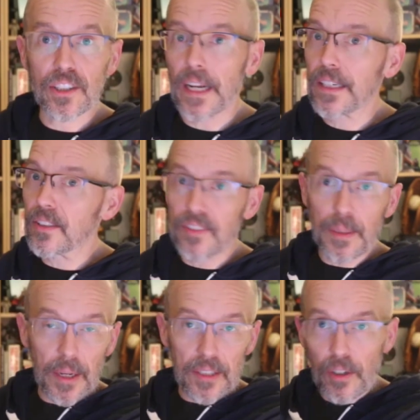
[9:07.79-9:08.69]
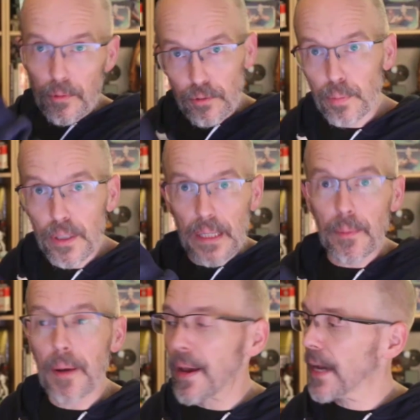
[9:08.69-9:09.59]
I could see myself putting it in
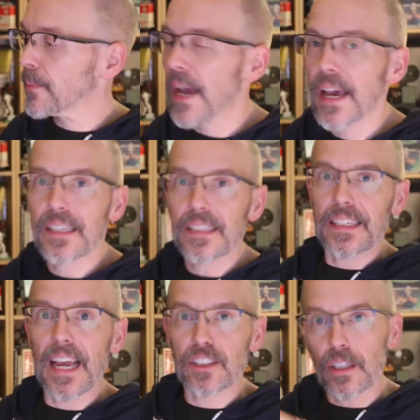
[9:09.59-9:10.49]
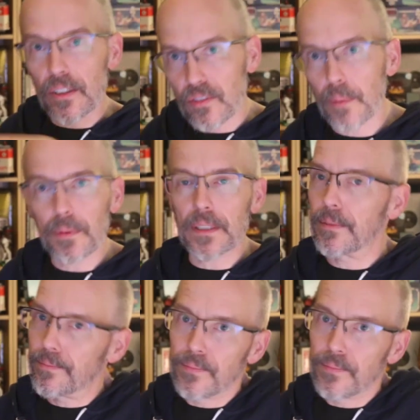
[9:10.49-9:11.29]
my backpack and catching on something and